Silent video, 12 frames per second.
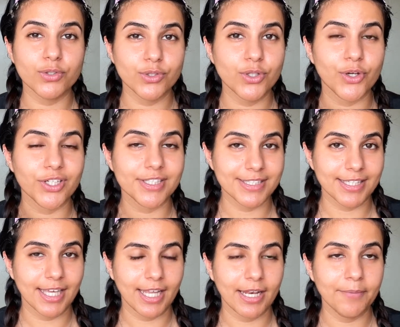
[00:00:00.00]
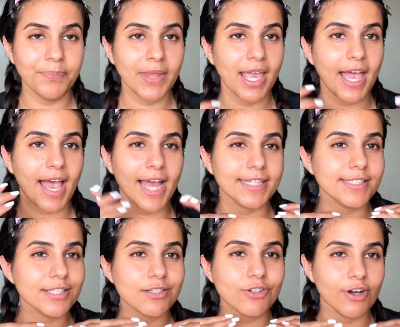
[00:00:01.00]
to your skin, and
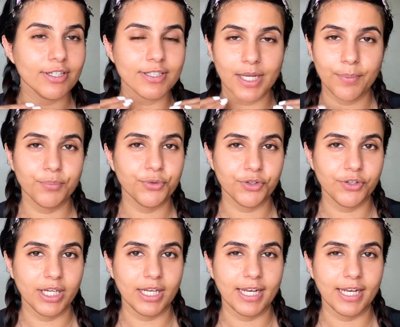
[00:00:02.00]
this is not temporary.